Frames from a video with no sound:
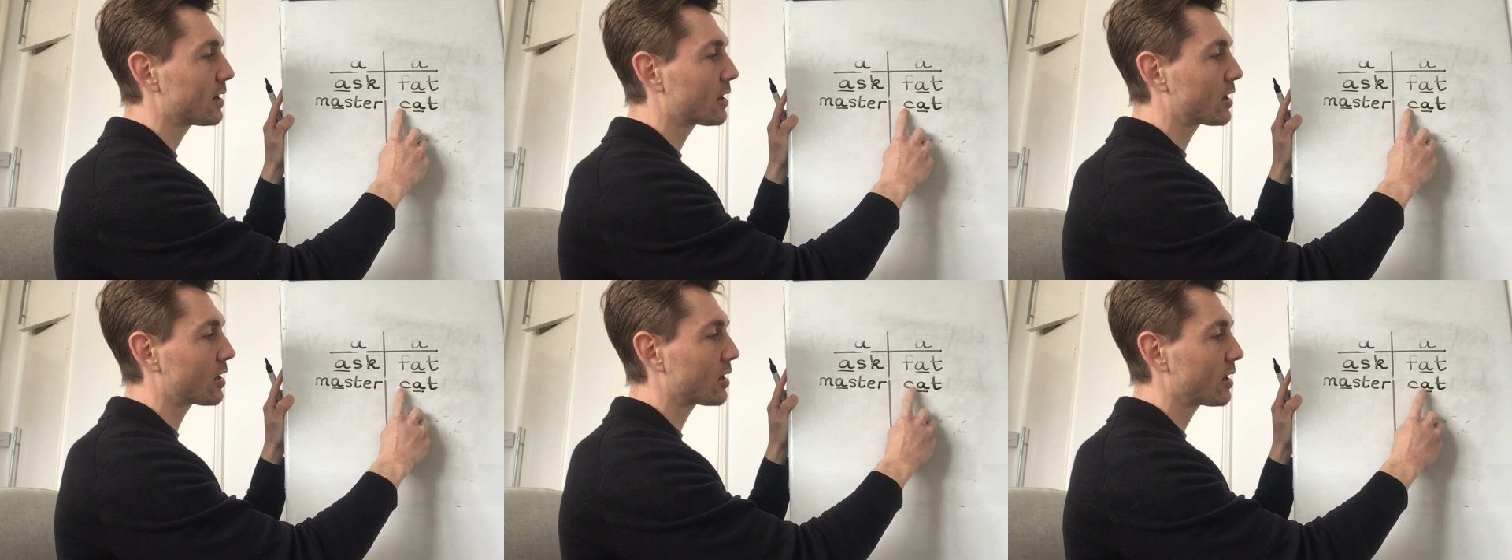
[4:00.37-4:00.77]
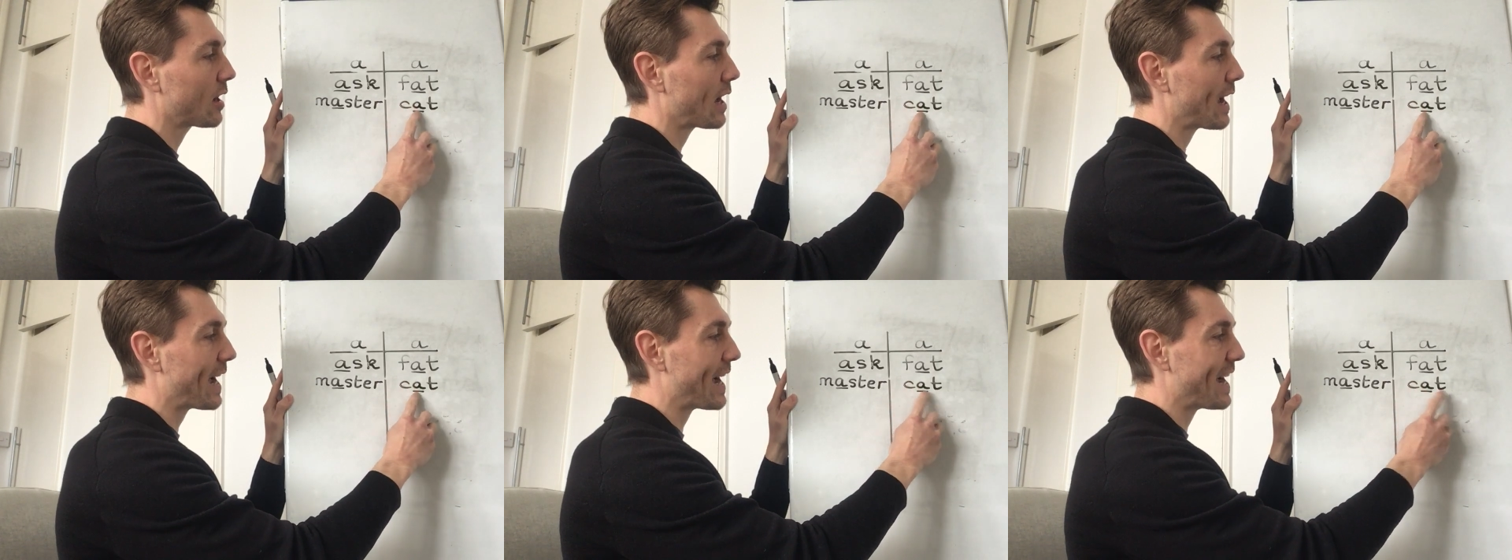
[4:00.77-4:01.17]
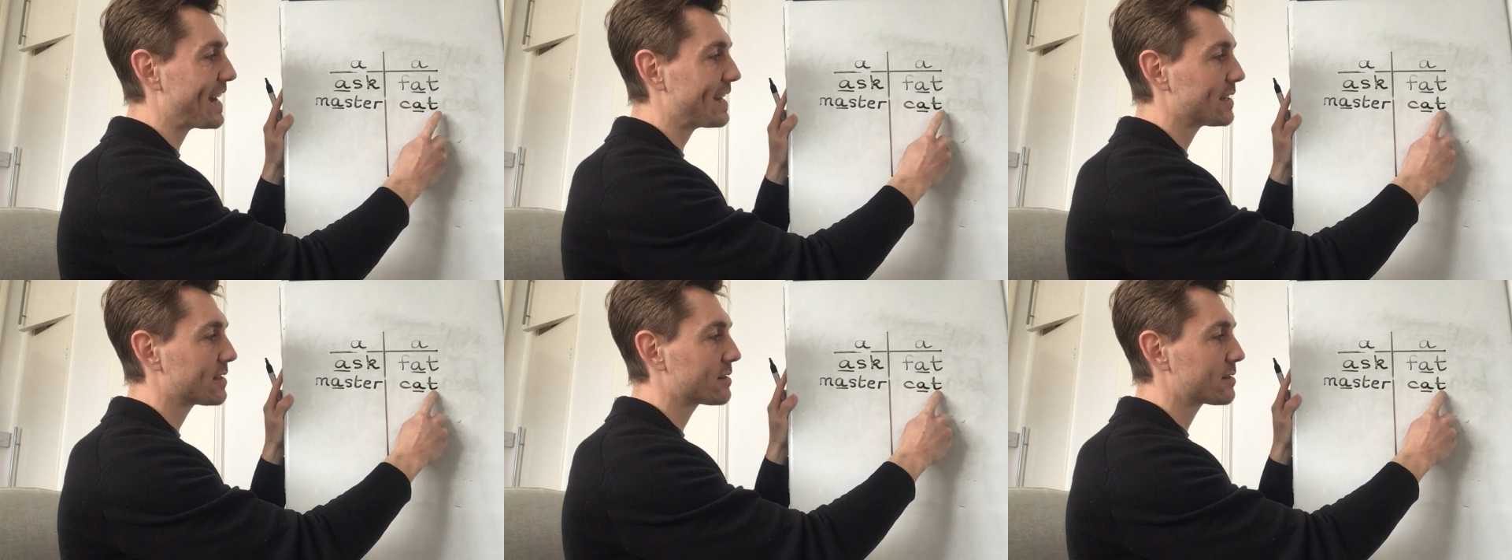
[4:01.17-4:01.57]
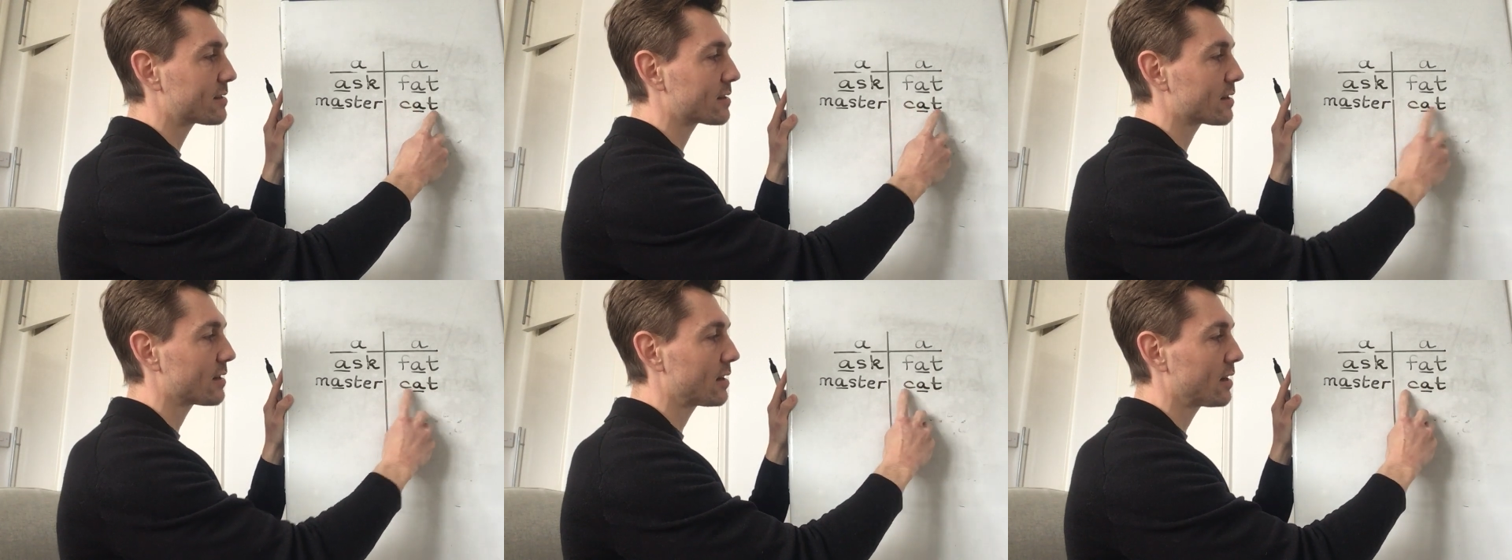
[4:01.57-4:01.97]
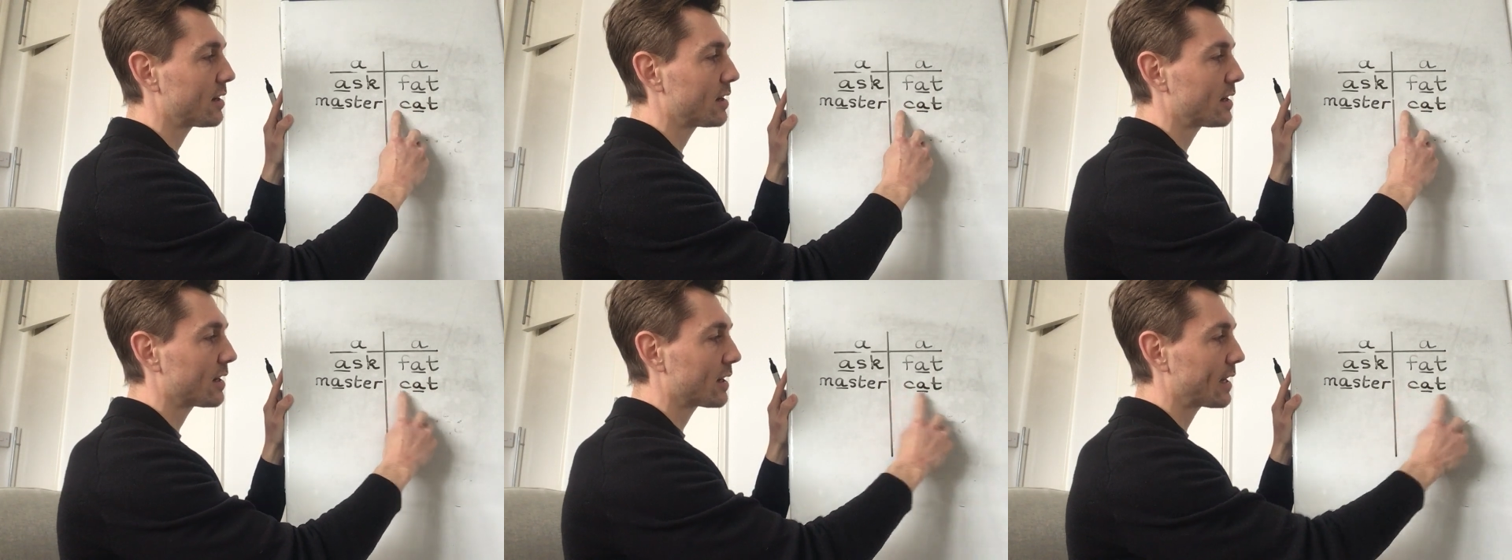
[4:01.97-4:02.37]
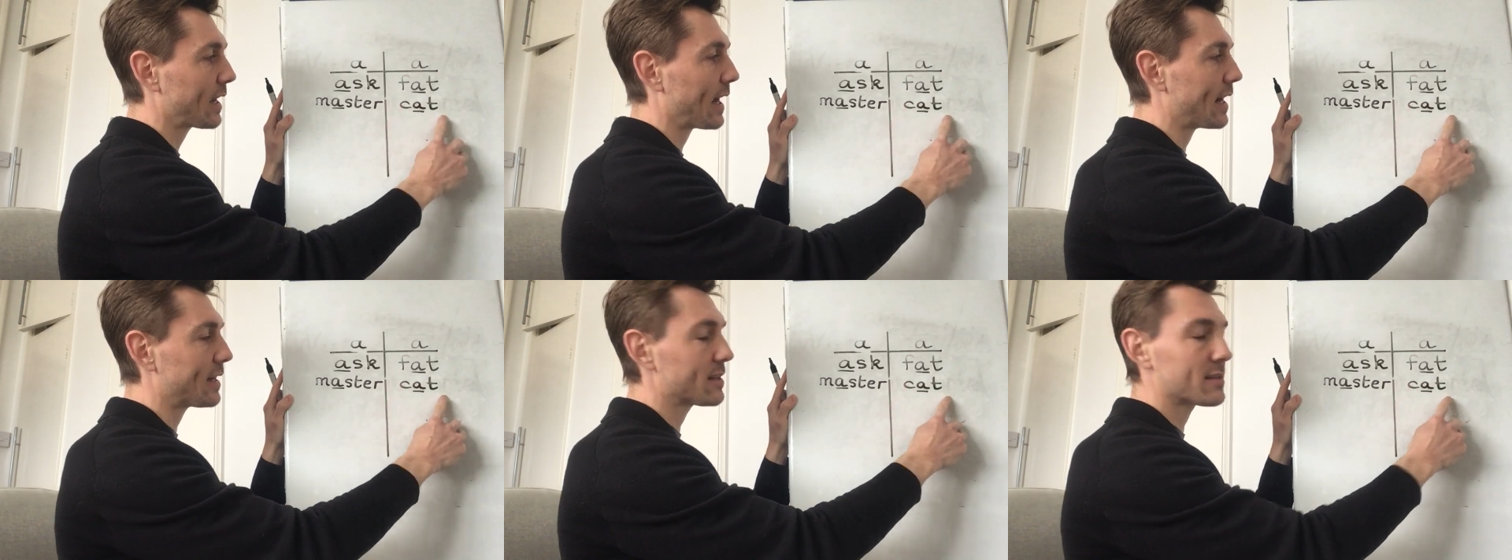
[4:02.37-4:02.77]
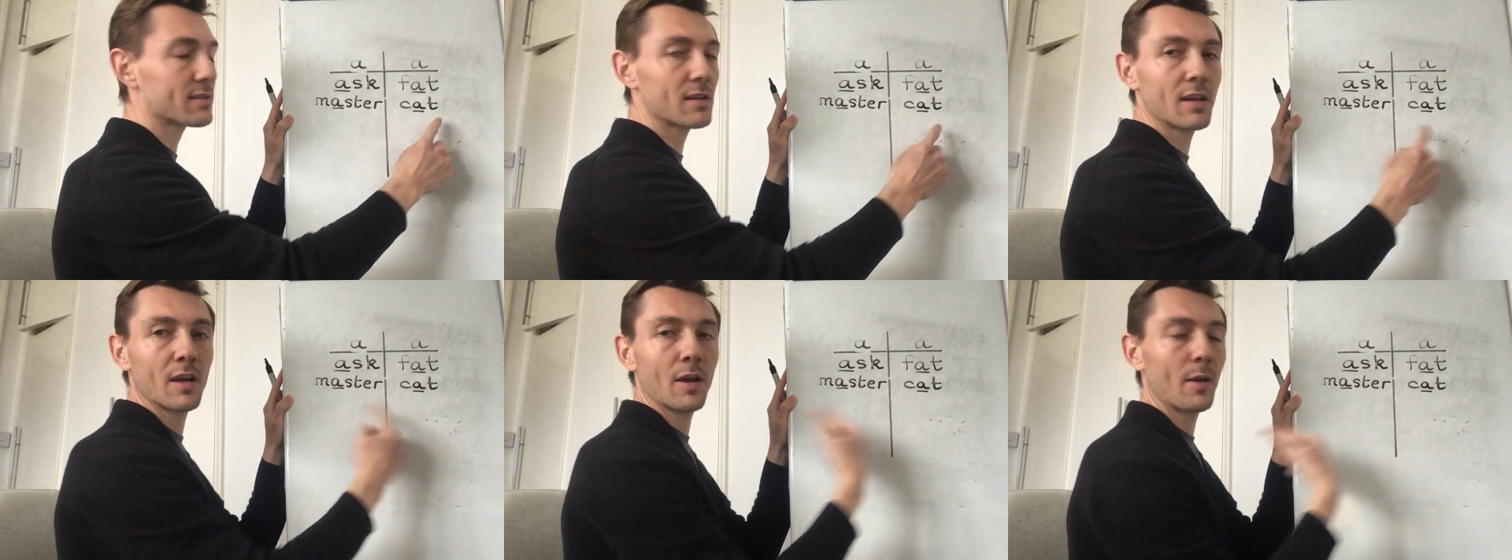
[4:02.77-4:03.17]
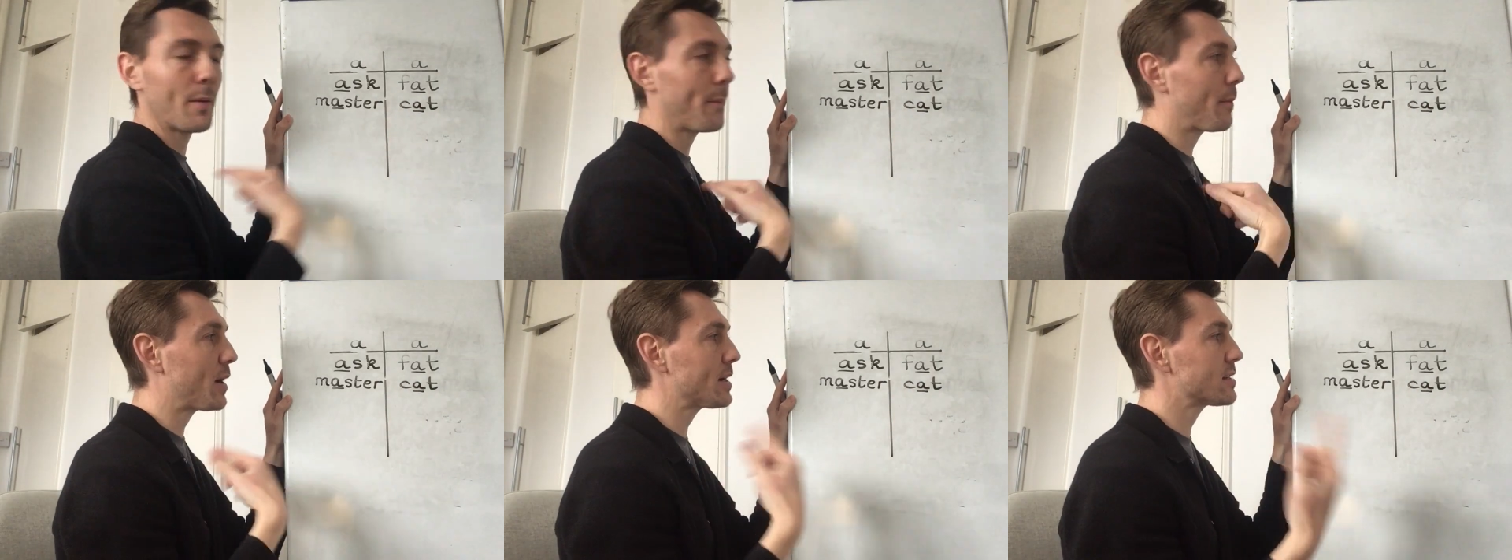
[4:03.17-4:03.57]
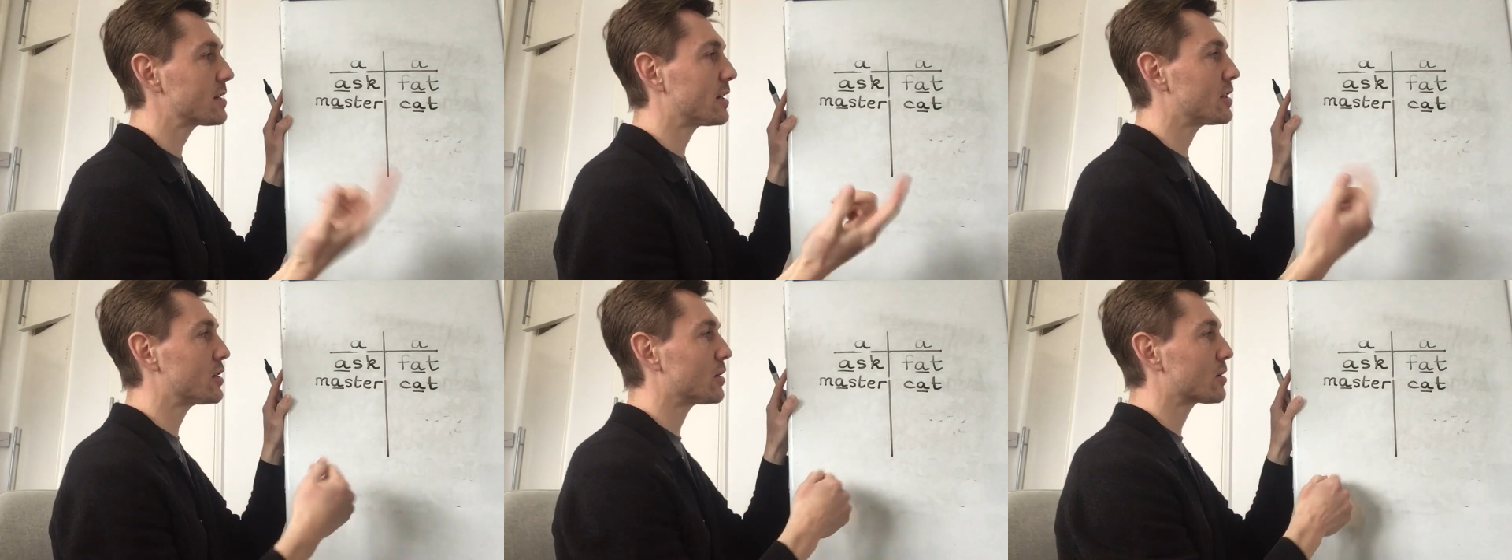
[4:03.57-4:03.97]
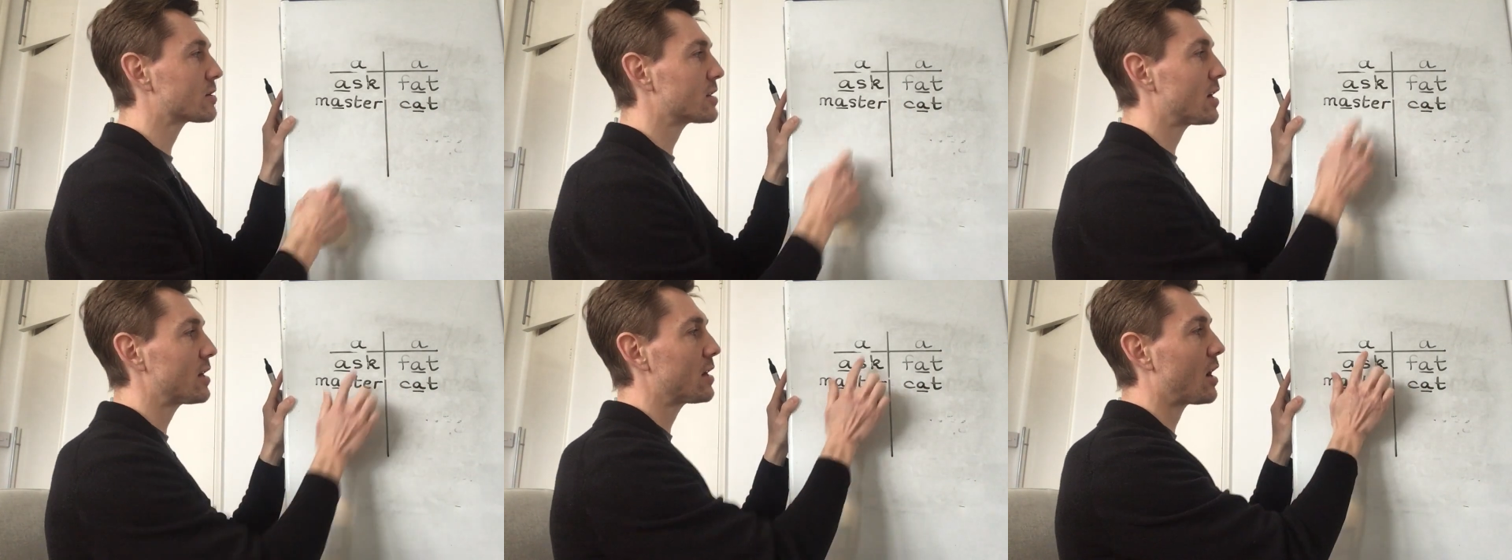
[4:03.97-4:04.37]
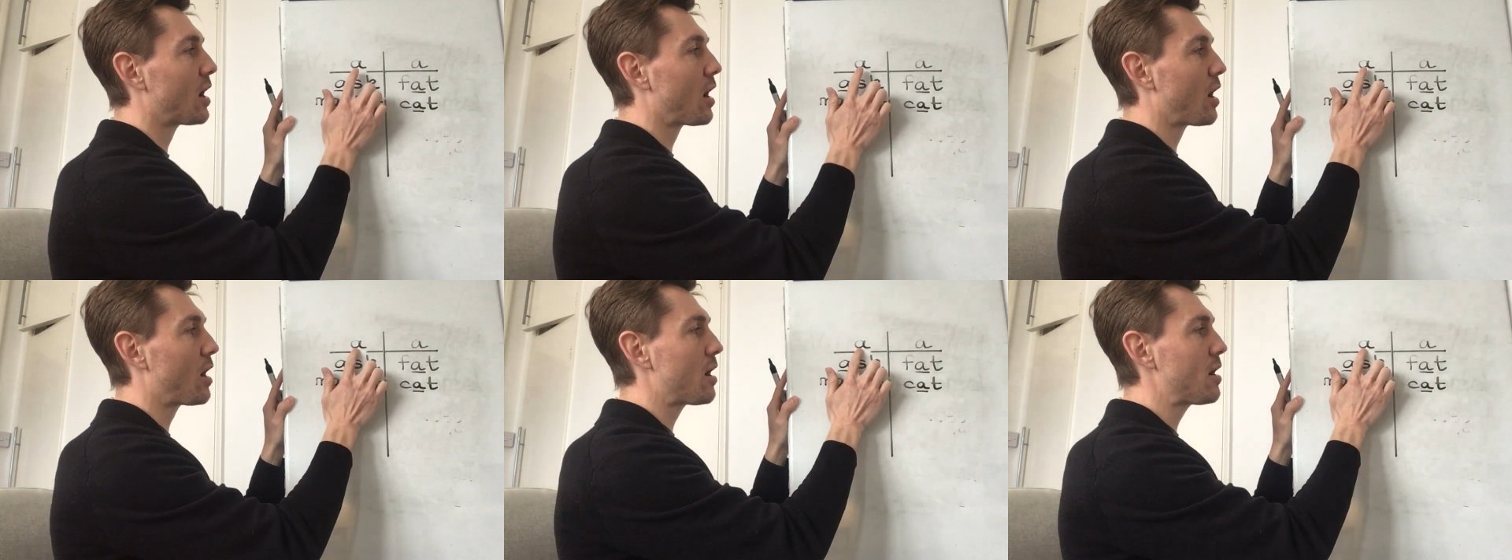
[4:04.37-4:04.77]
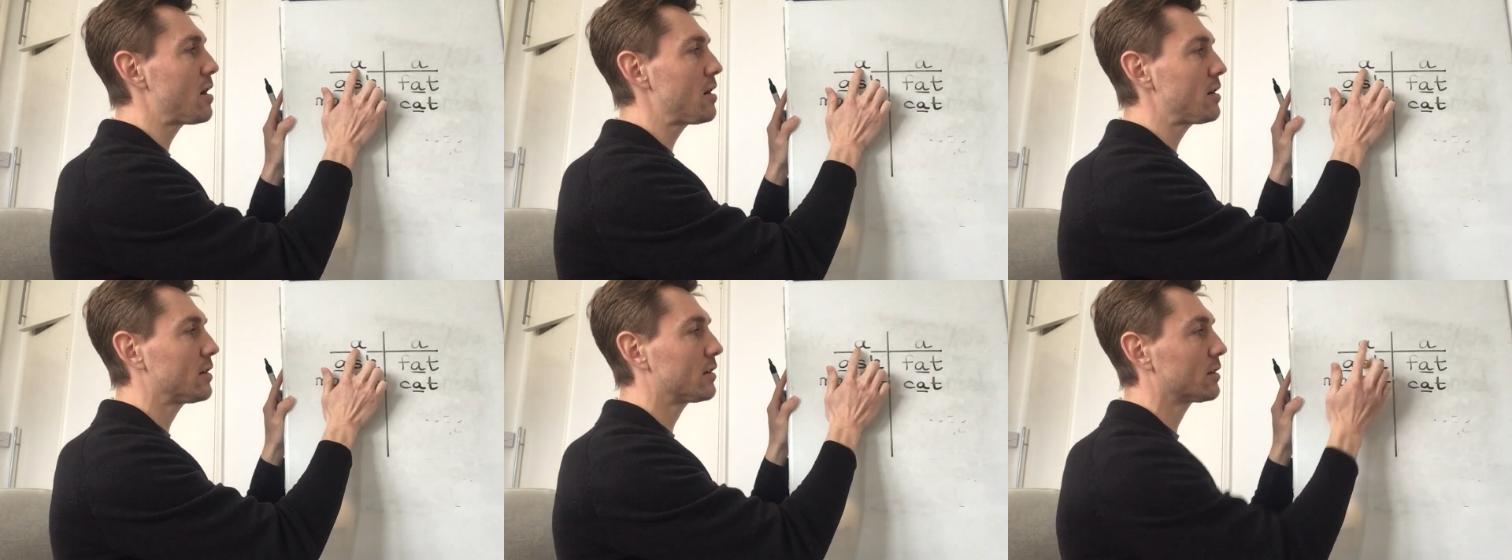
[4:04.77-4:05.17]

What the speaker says: k-at, cat. My turn, your turn. R,